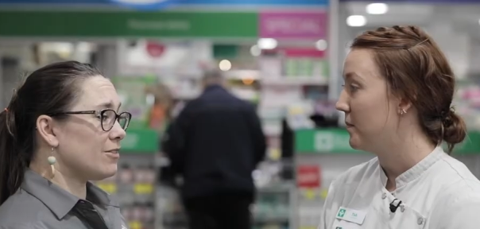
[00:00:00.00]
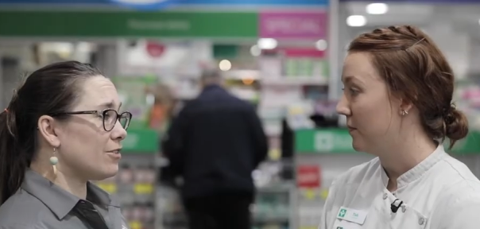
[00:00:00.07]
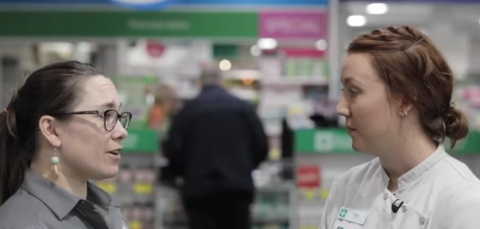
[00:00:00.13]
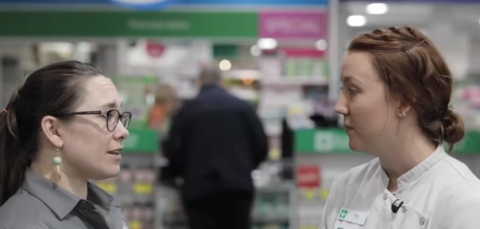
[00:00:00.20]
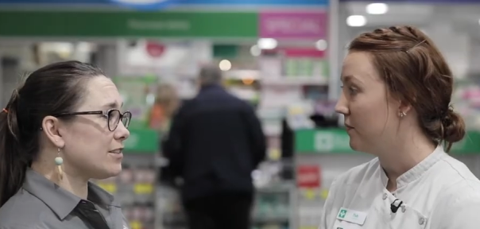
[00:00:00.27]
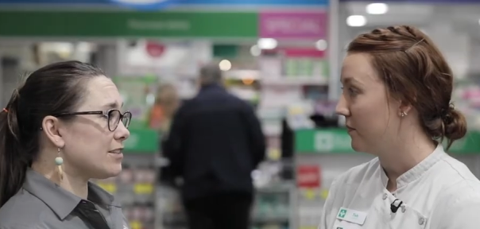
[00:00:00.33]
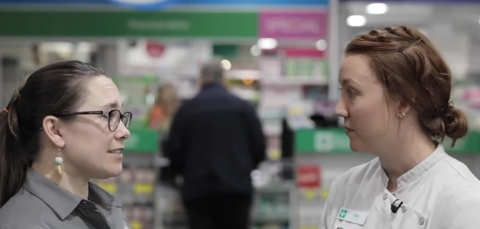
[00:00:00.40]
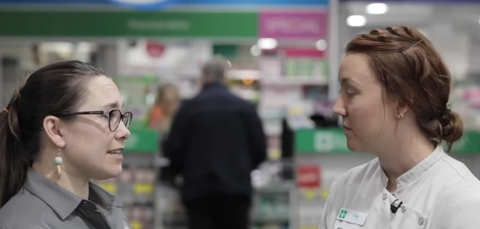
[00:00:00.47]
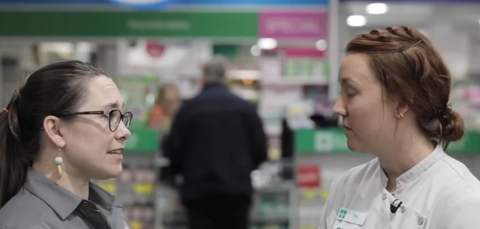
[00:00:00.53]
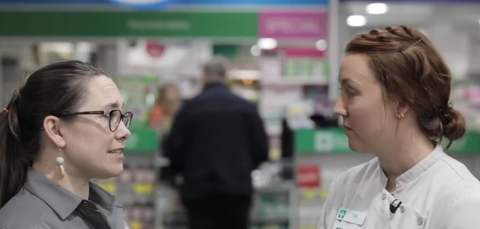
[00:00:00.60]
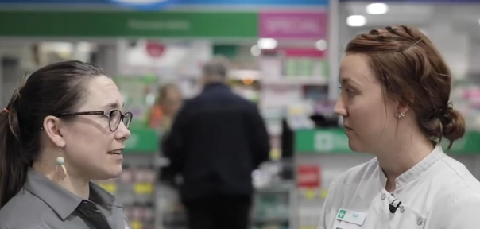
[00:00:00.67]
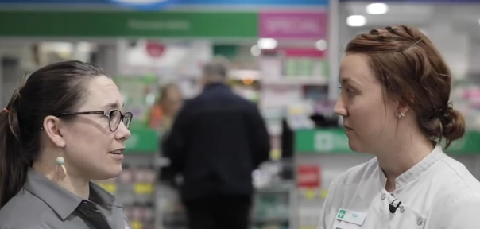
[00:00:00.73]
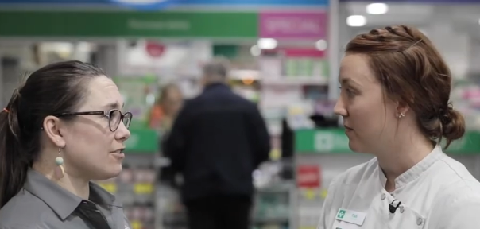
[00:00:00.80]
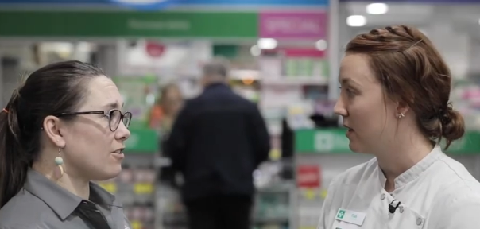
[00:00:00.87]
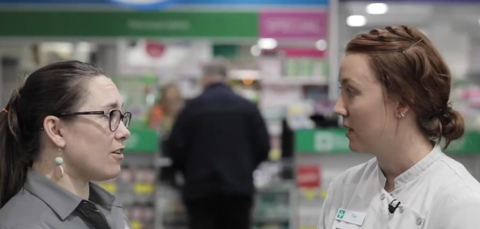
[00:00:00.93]
Speaker 1: look, it just sounds
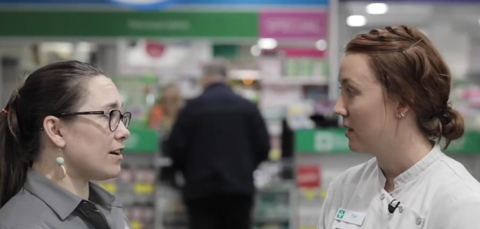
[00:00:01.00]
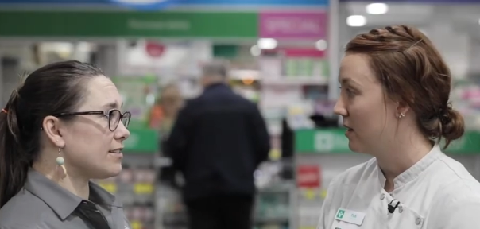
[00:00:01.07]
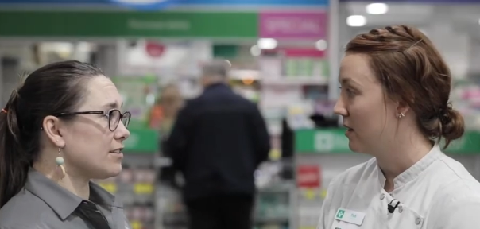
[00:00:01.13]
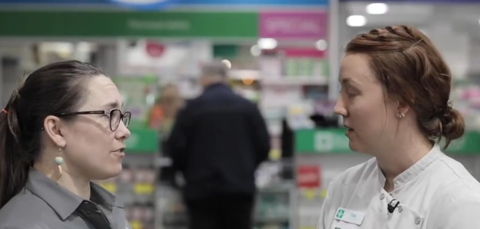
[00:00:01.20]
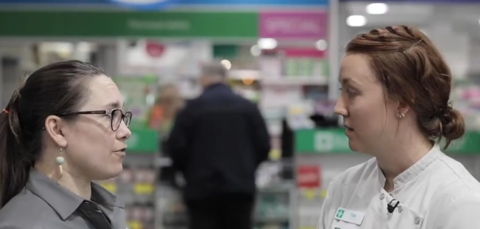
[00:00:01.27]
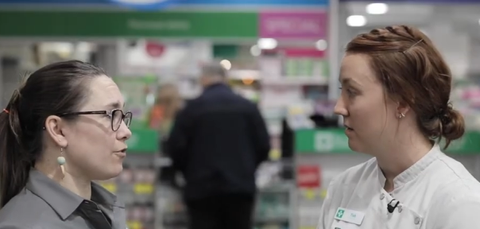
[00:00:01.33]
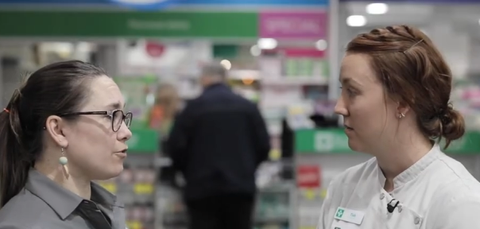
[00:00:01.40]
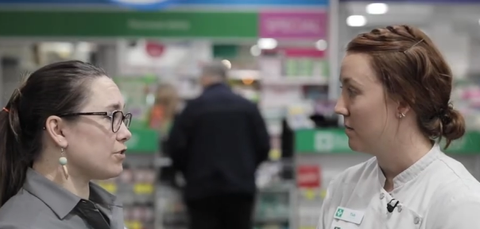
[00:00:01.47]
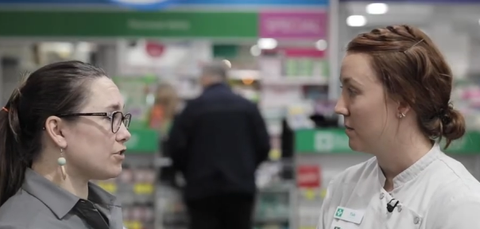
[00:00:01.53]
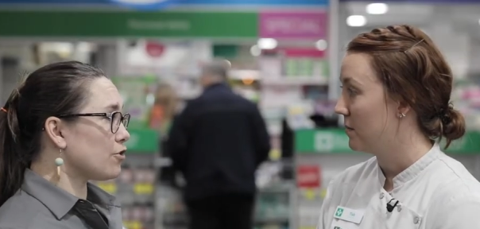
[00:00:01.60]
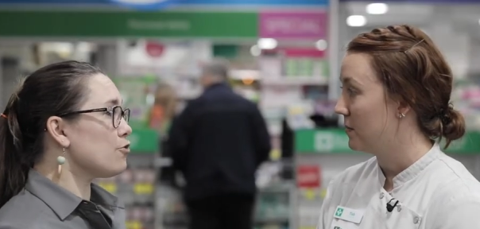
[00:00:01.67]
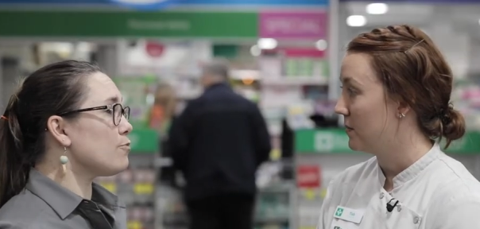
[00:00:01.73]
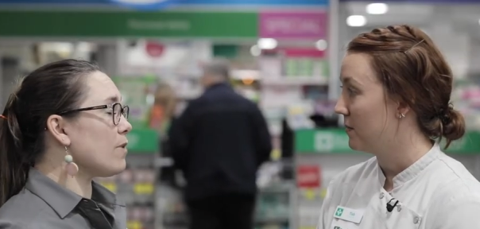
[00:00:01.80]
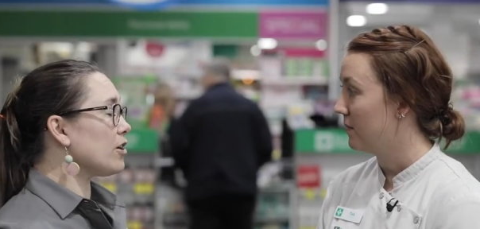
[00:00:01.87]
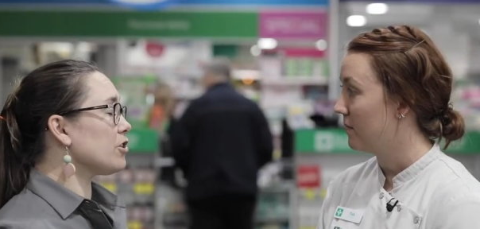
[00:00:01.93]
like you guys offer so
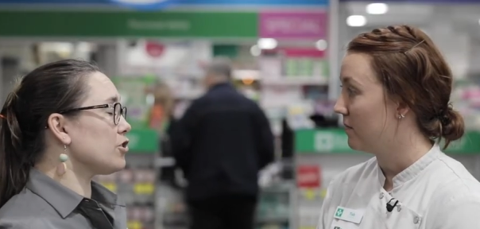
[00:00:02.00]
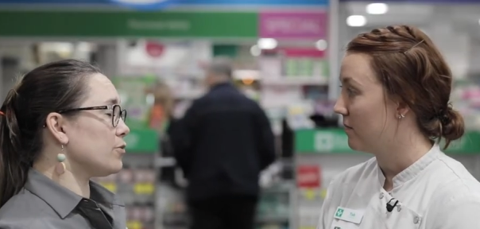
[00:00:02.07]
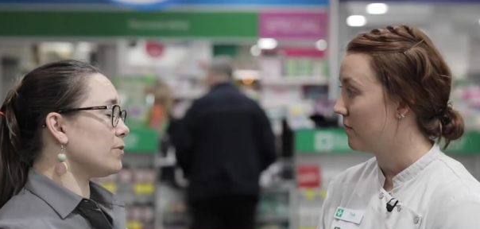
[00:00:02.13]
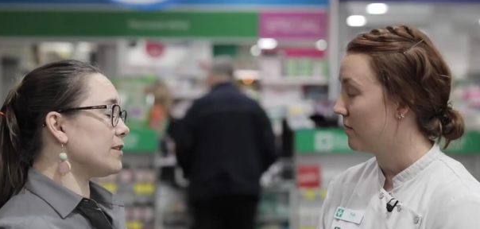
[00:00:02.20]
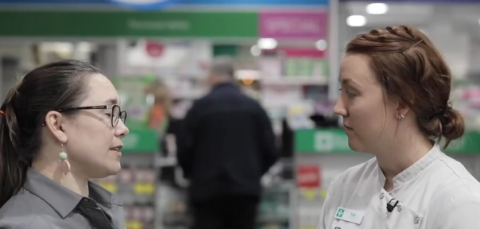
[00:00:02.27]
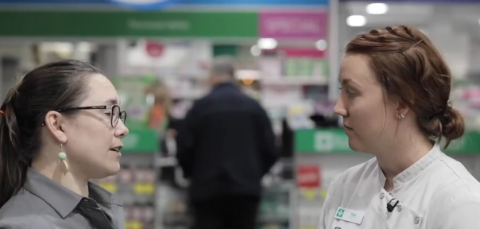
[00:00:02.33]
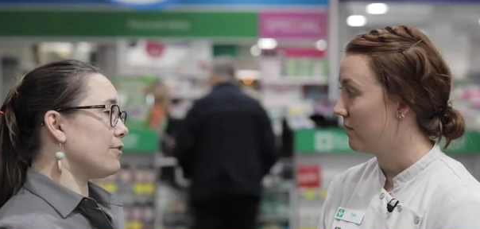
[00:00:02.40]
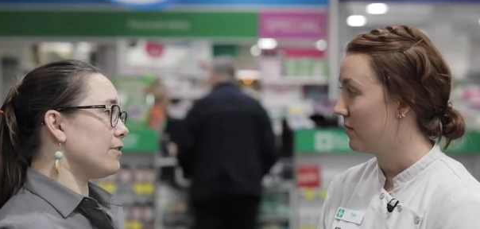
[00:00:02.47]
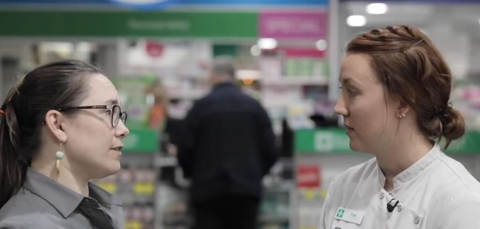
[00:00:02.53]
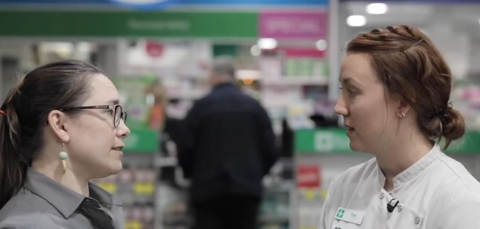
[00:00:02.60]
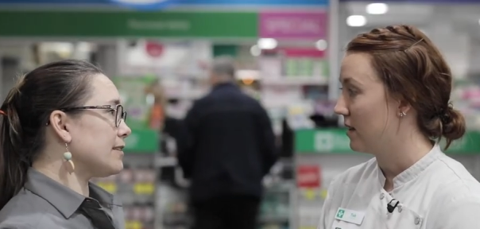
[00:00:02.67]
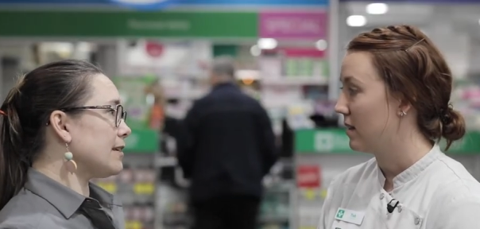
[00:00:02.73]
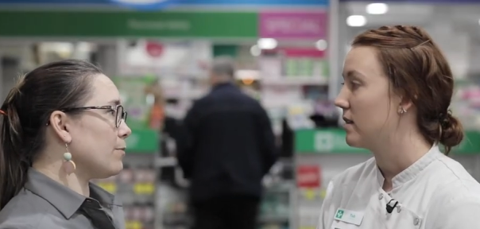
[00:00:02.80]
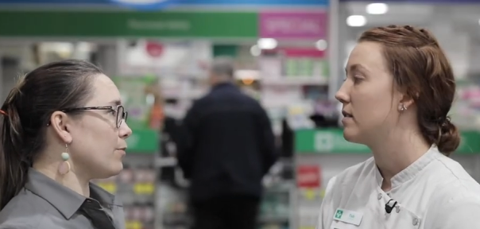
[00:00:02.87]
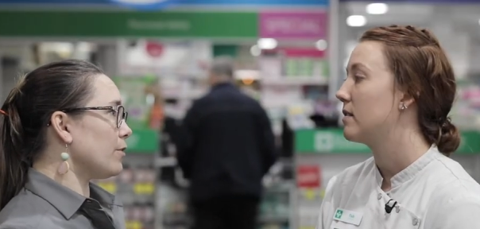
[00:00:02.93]
much to us here in
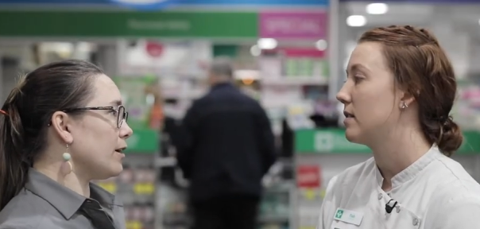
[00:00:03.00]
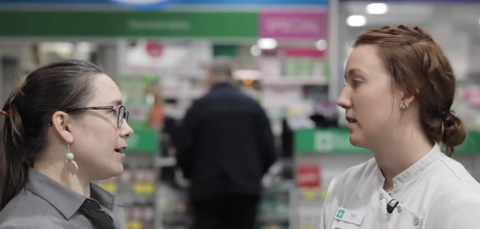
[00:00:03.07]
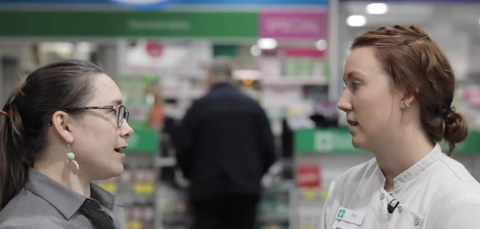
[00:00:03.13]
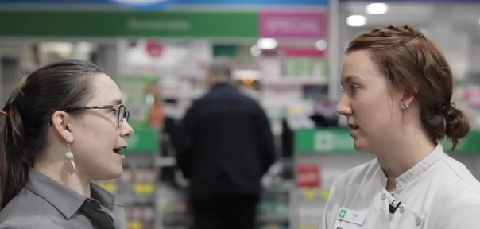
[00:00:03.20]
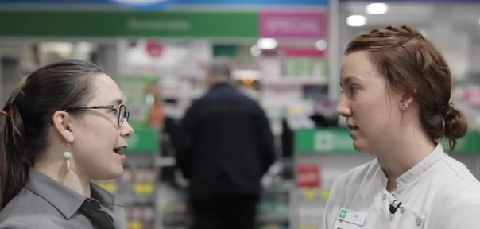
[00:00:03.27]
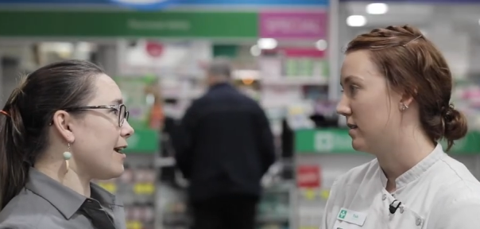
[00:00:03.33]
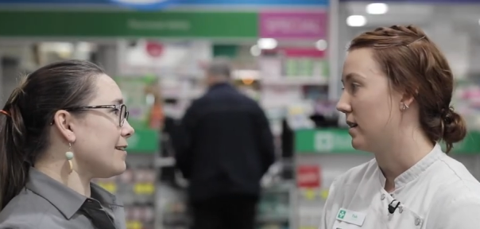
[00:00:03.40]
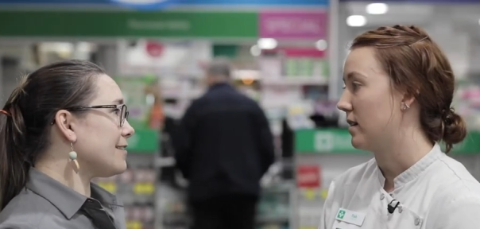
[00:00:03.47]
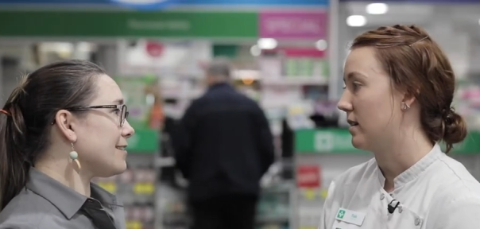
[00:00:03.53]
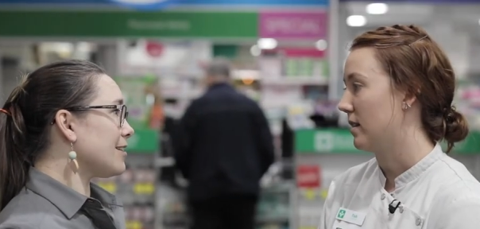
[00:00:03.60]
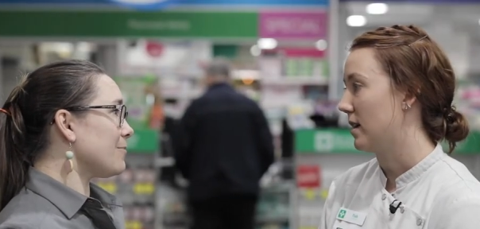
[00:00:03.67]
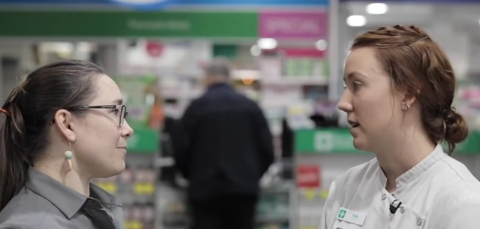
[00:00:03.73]
Sunbury, and exactly.